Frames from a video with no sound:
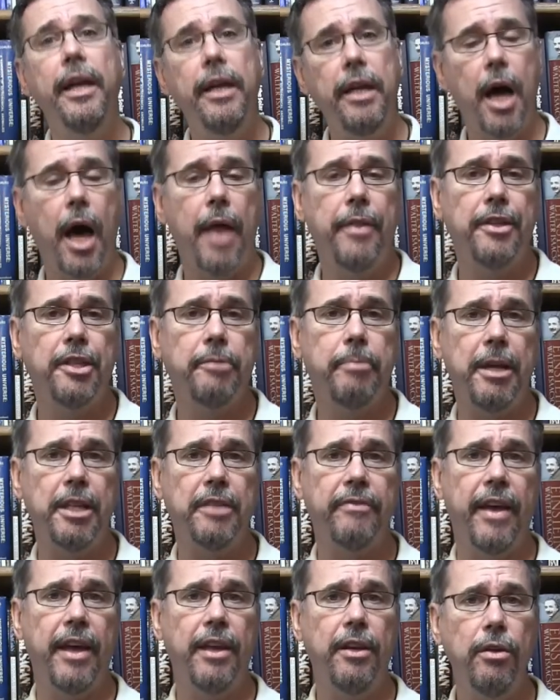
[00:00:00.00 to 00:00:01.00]
not the
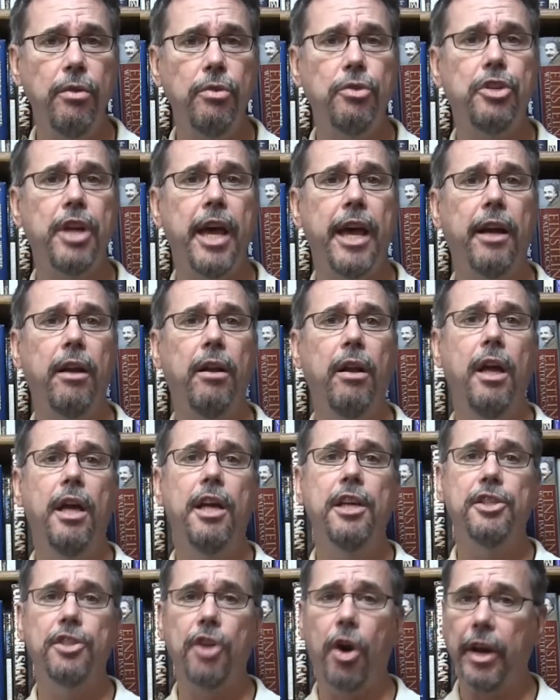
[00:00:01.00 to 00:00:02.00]
Space Fan News channel,
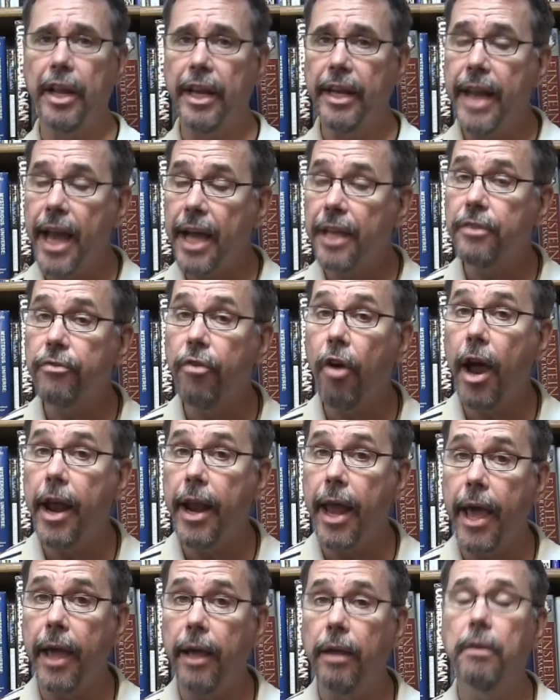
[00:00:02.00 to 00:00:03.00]
starting next
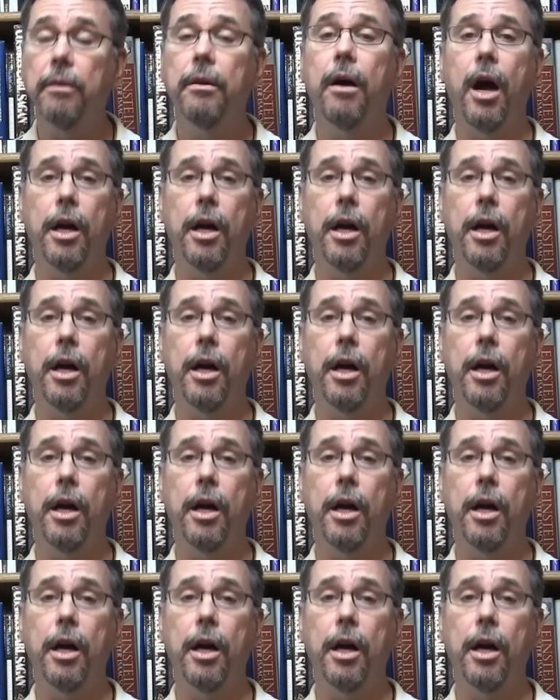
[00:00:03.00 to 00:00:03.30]
Friday,